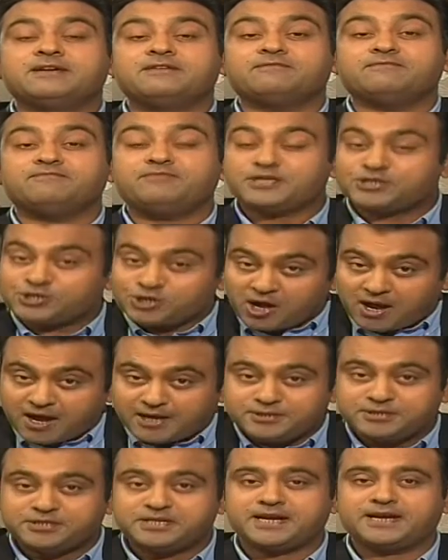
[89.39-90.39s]
witch
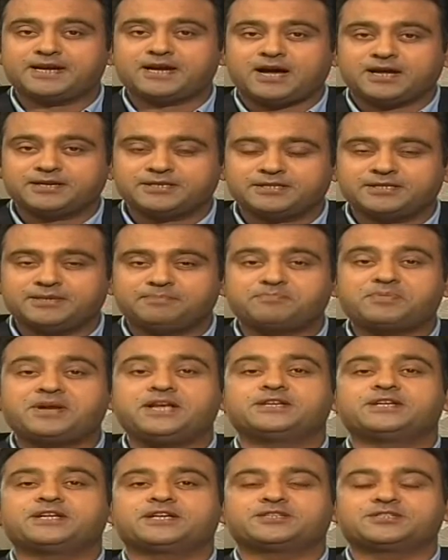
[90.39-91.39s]
hunting under the
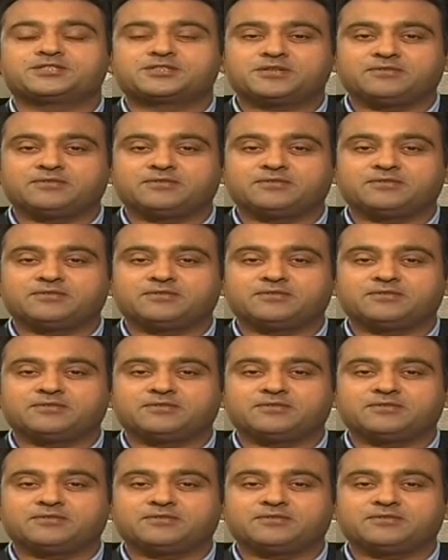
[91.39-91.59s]
pretext